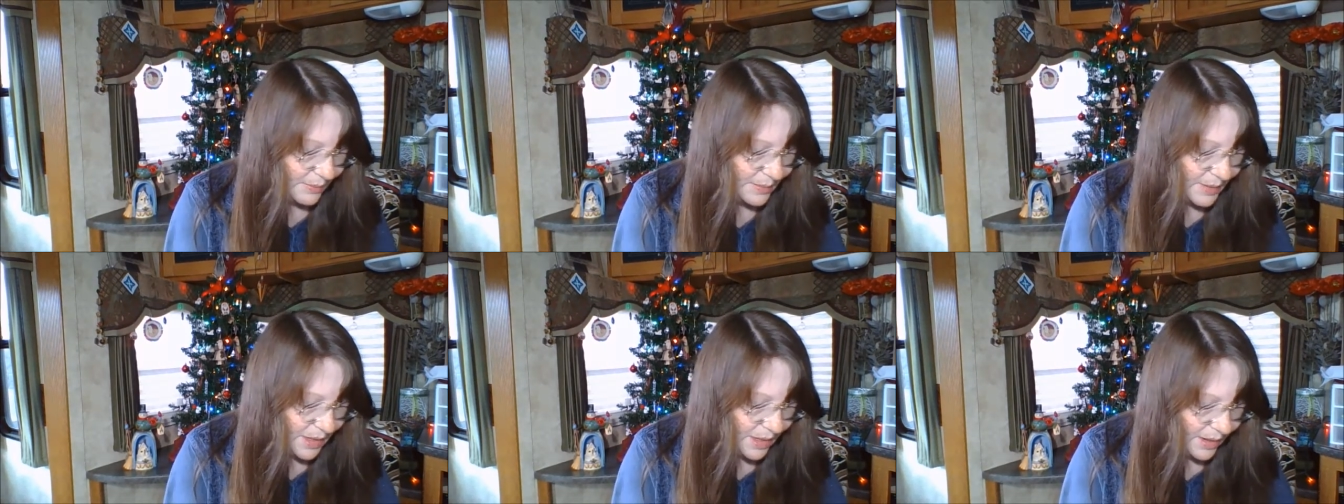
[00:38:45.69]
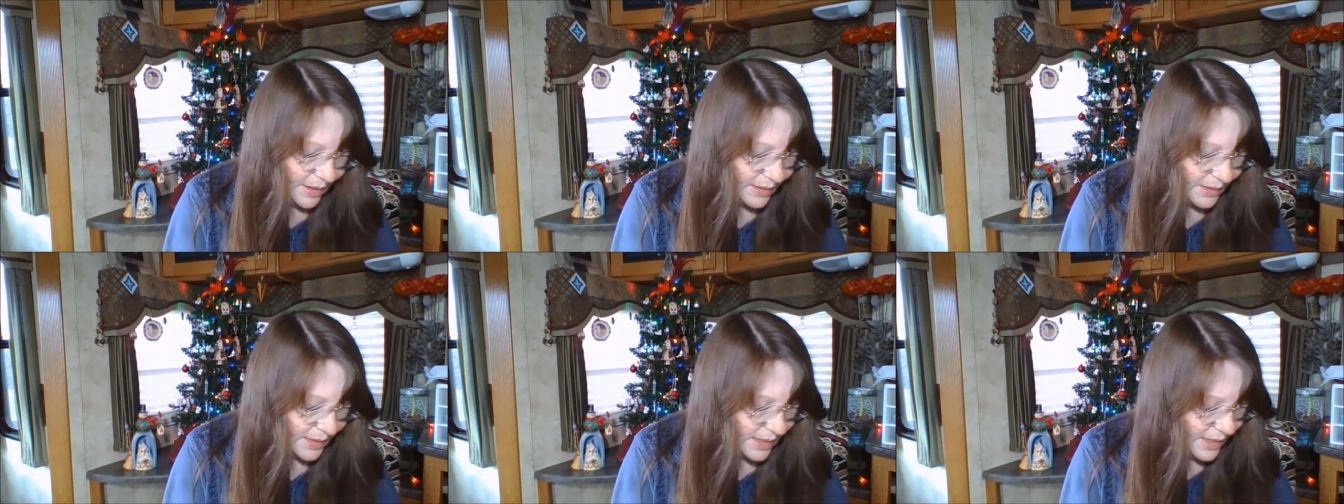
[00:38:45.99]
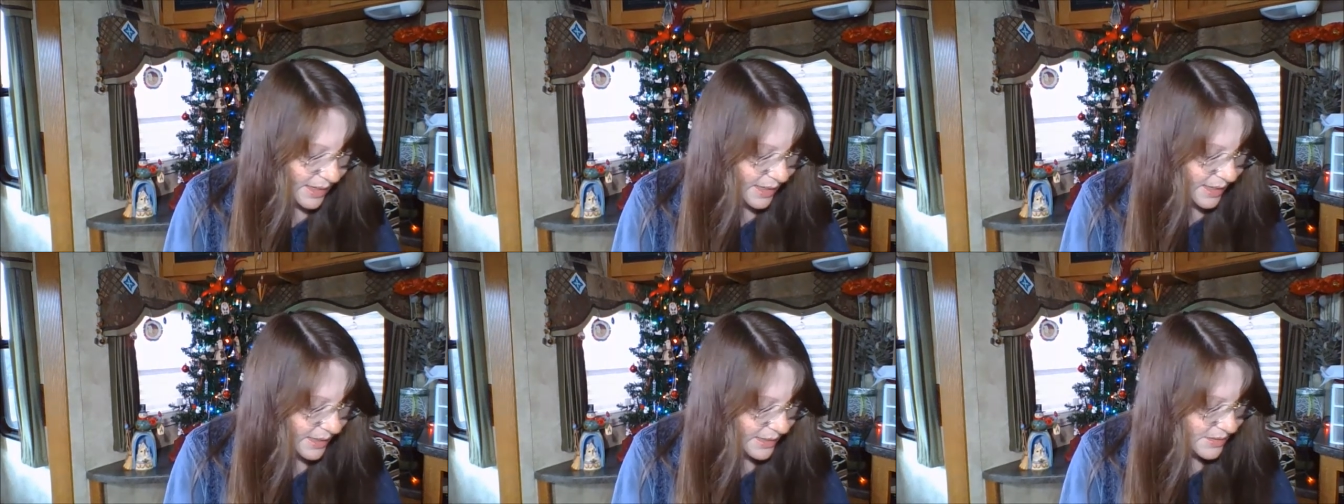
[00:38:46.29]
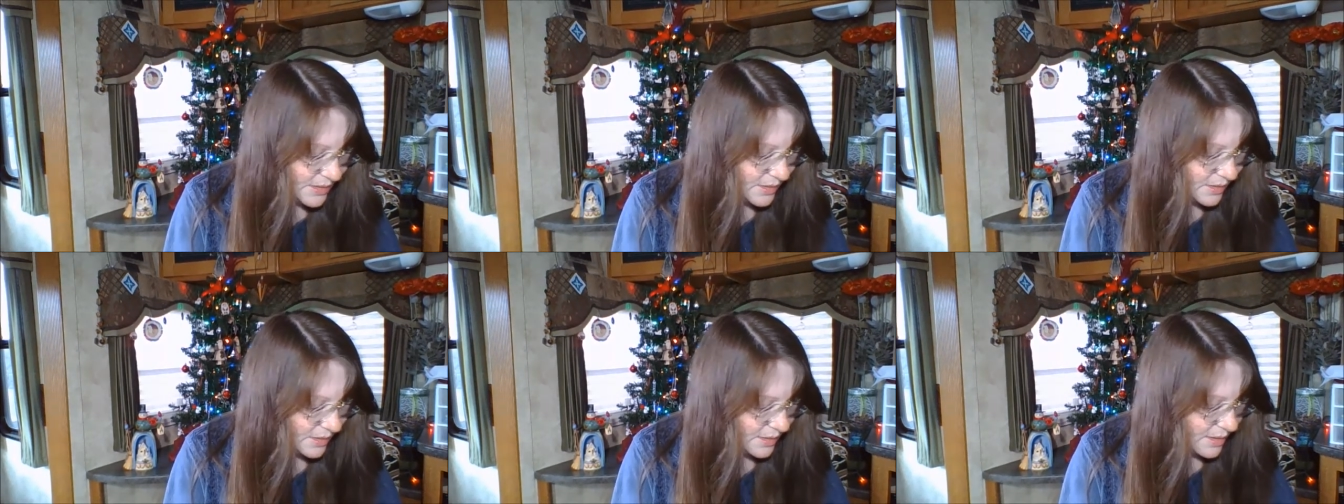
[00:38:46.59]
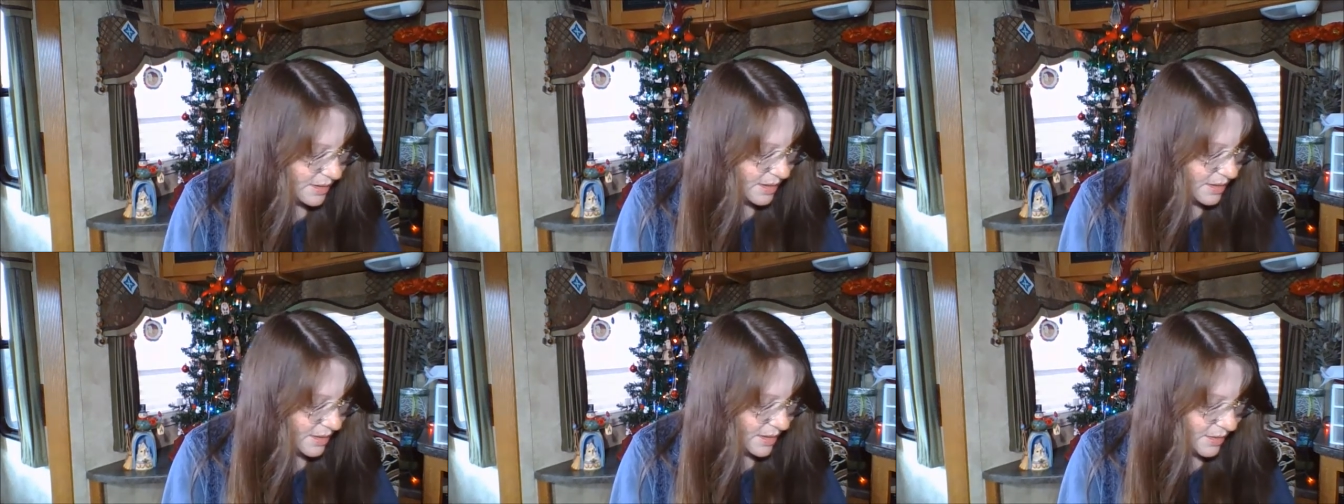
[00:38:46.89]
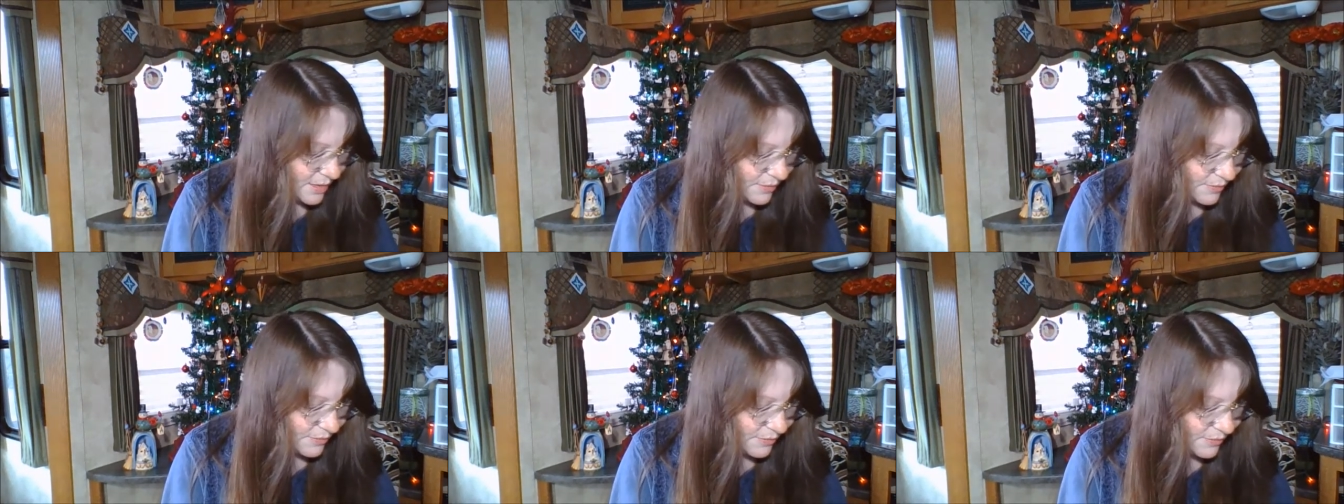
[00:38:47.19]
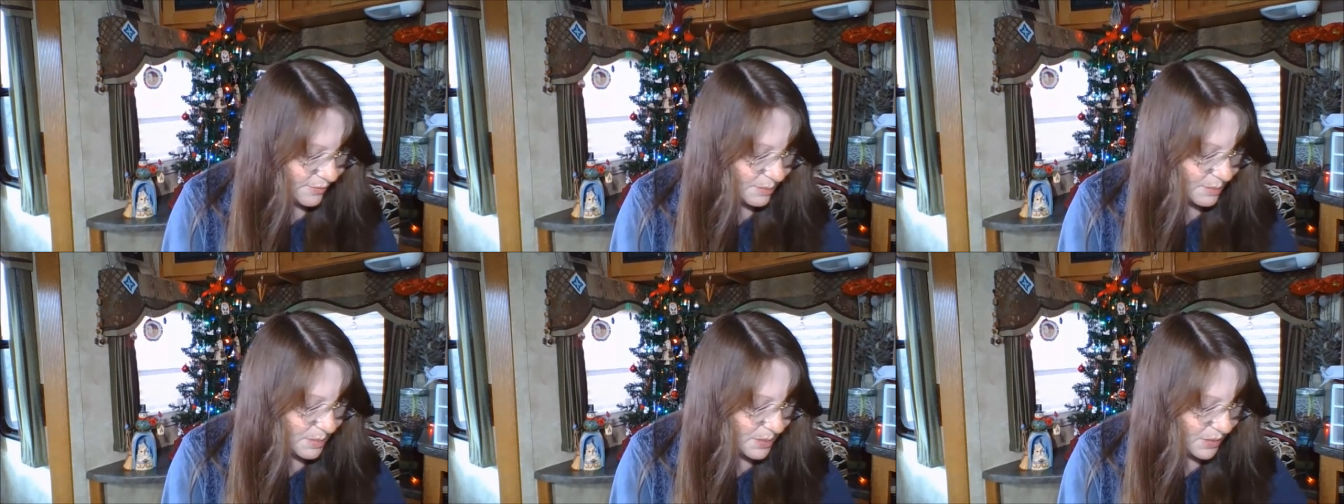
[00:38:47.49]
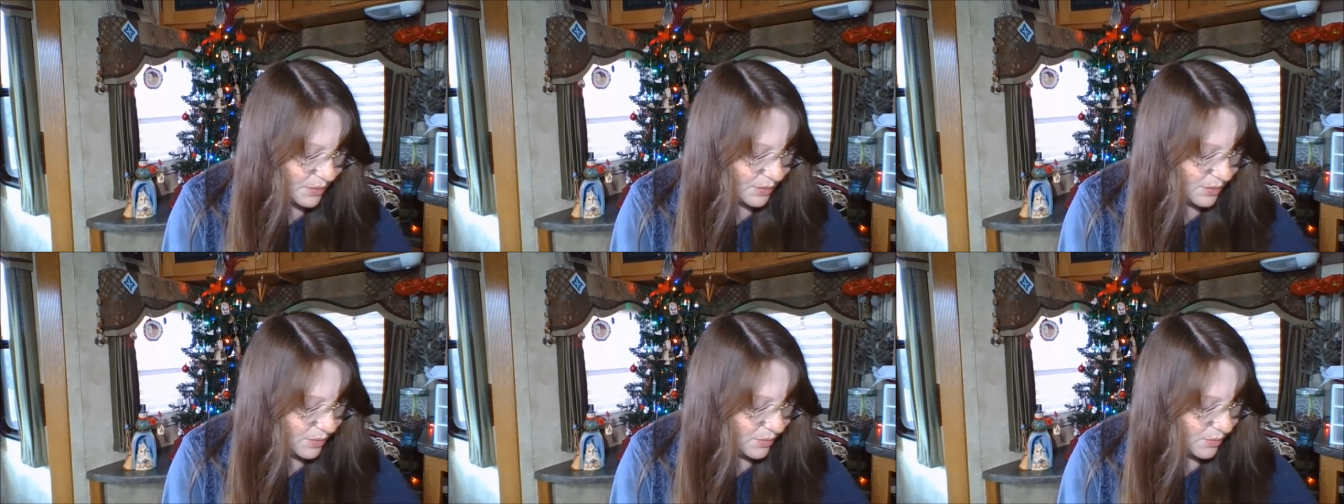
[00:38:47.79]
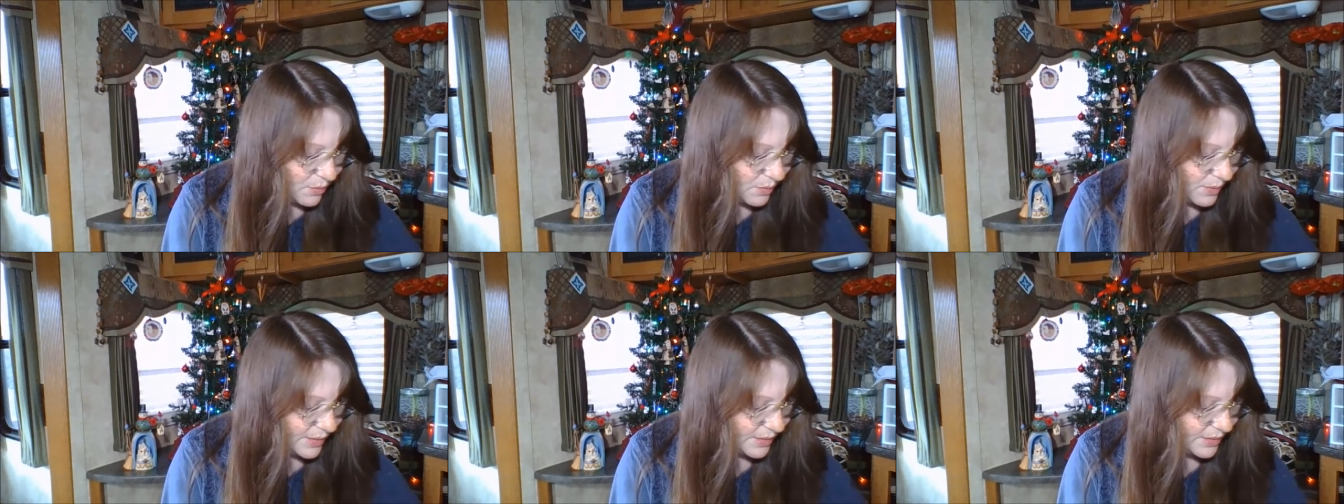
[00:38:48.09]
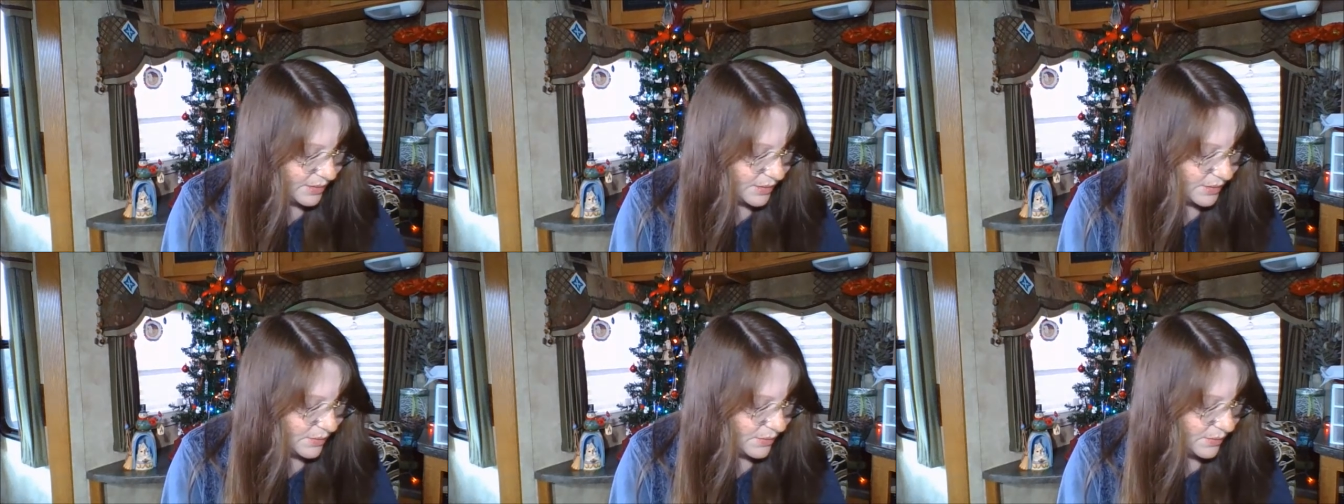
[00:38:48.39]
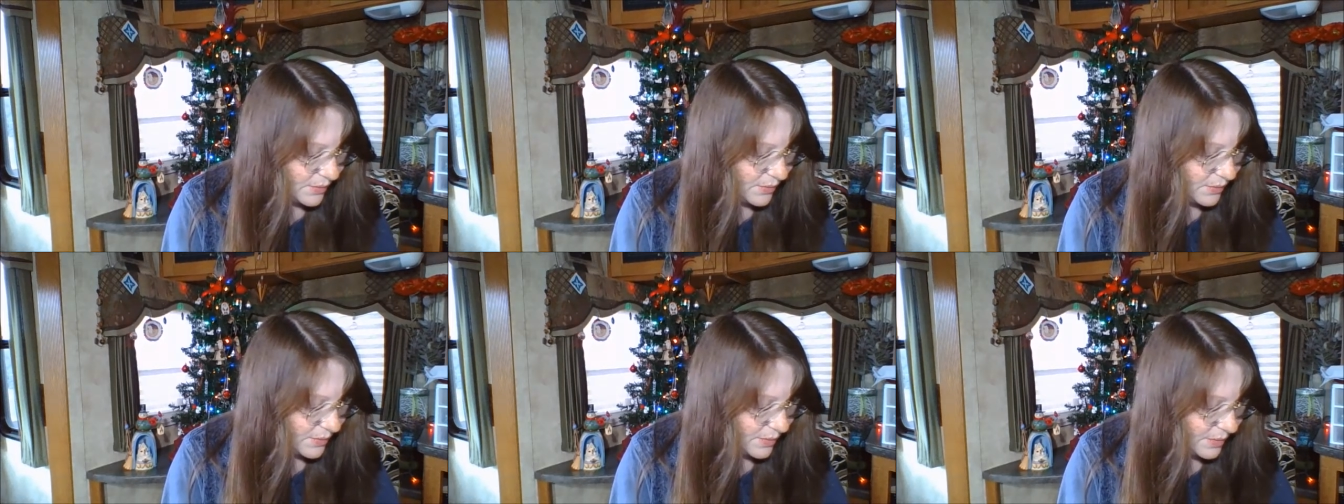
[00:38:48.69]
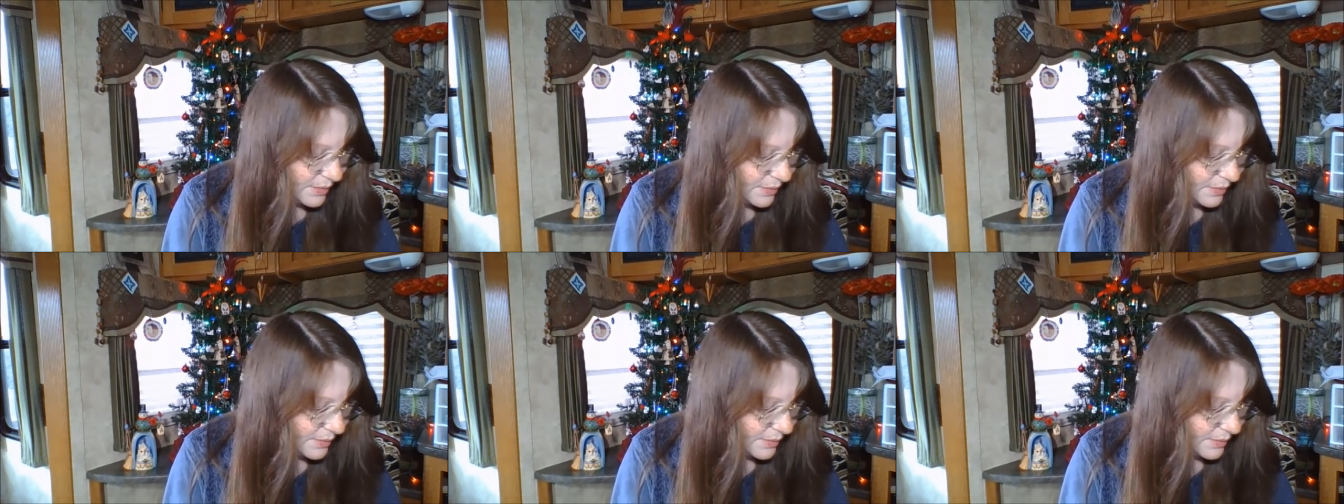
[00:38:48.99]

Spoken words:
not as familiar with you.